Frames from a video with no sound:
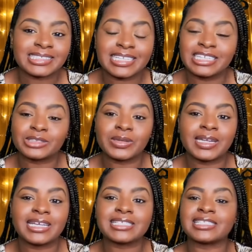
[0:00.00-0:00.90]
It is what it
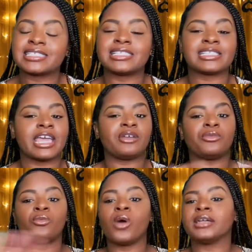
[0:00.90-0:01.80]
is. This is a
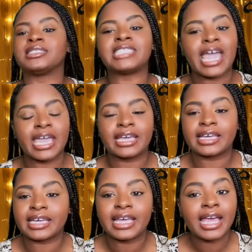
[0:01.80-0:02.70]
one take
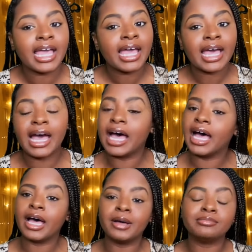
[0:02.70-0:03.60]

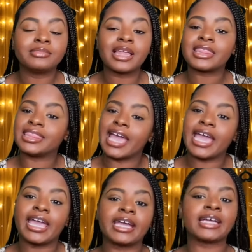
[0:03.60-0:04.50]
um
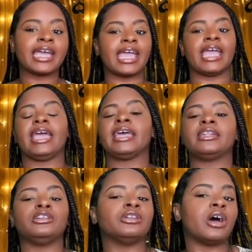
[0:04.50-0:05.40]
thing, and
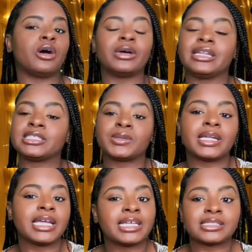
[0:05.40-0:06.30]
you know, it is what
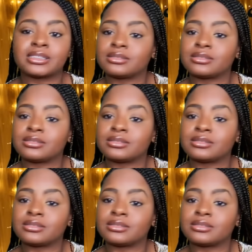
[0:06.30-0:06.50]
it is.